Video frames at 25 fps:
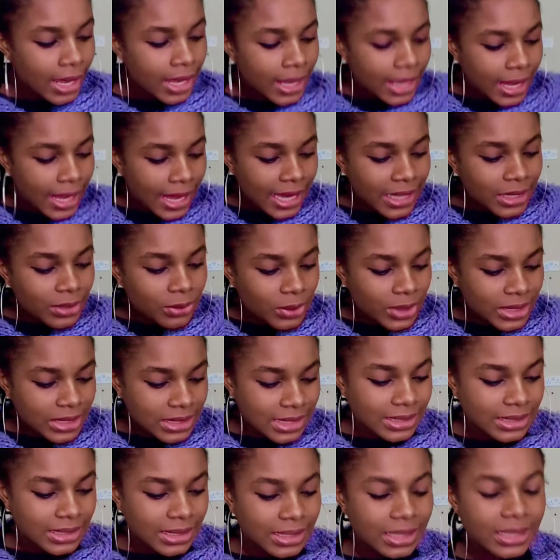anyways i
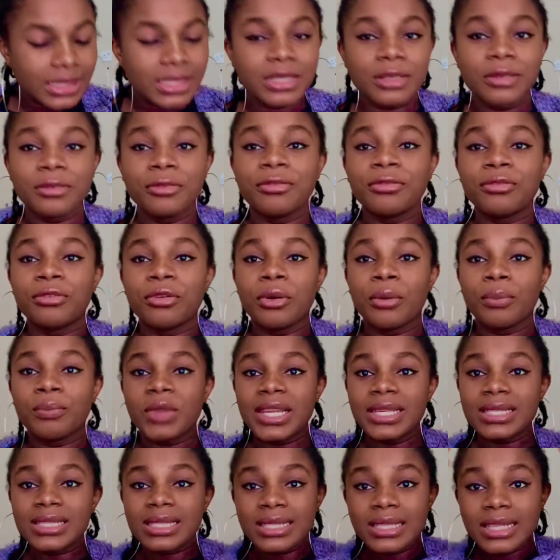started it from i
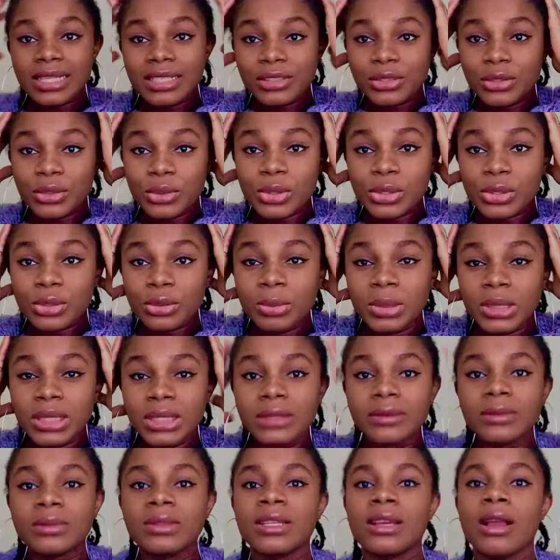started youtubing
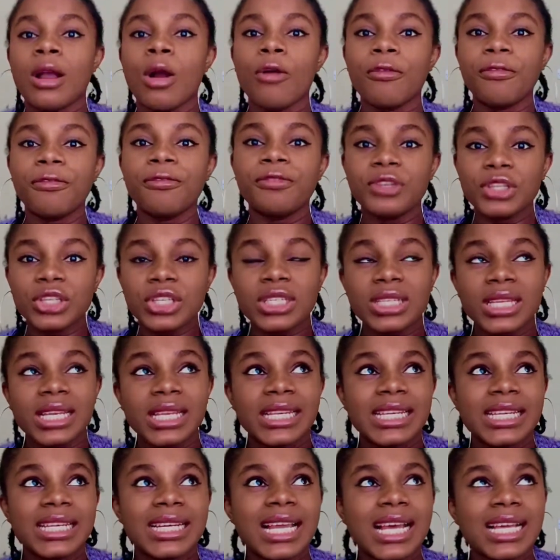officially
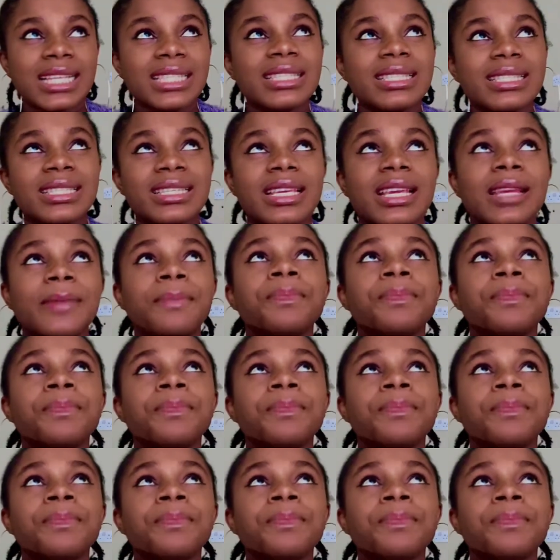last year